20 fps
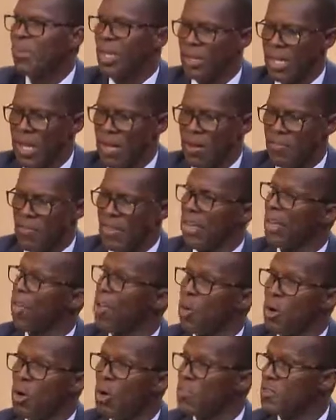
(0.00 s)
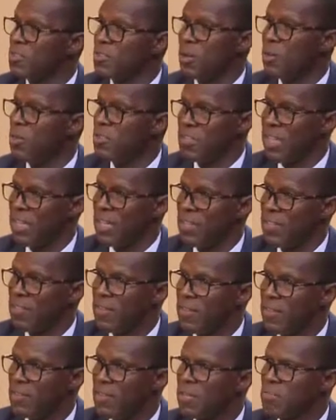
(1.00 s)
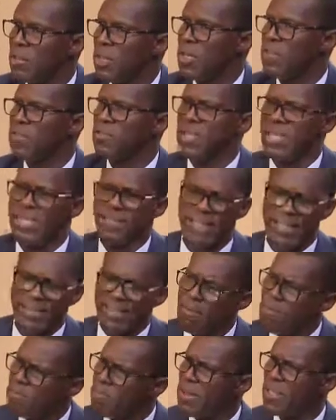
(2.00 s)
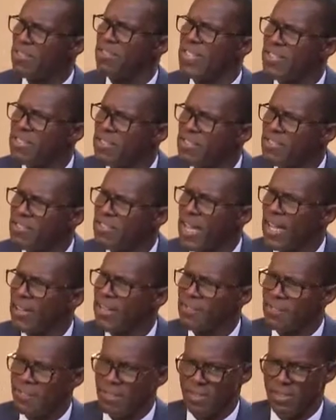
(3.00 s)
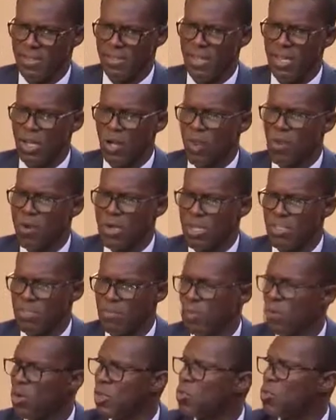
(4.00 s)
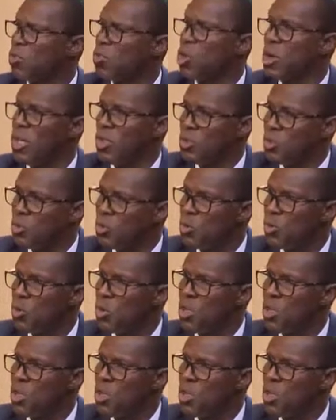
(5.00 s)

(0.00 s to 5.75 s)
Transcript: Now there are laws concerning this because there are certain businesses that the owners may want to go into.